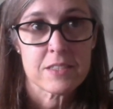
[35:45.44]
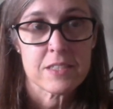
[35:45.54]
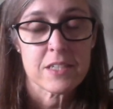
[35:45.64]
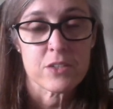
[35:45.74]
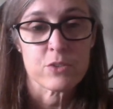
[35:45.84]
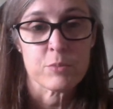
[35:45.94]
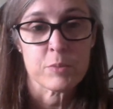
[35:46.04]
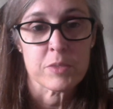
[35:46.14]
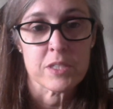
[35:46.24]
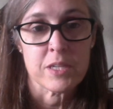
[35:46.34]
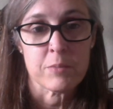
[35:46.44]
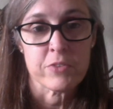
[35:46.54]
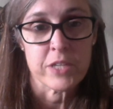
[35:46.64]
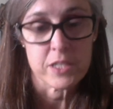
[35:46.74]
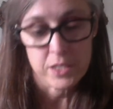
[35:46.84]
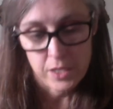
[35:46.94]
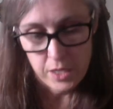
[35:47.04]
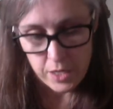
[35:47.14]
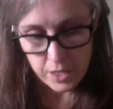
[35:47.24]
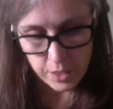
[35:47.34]
don't remember the name of it,
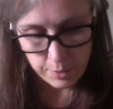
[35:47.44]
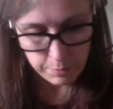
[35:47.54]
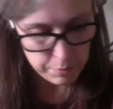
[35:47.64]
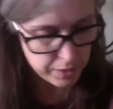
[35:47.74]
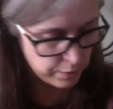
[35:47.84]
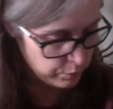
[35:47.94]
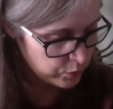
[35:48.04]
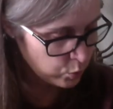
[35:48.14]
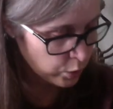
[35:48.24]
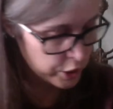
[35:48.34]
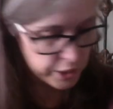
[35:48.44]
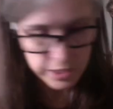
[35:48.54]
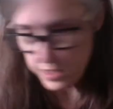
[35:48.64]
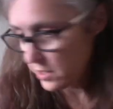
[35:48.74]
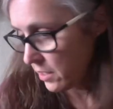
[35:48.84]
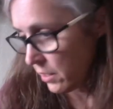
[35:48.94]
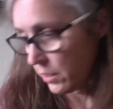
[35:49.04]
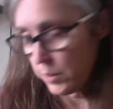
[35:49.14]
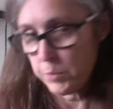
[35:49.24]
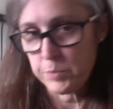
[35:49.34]
but it was gorgeous.
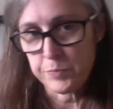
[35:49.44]
I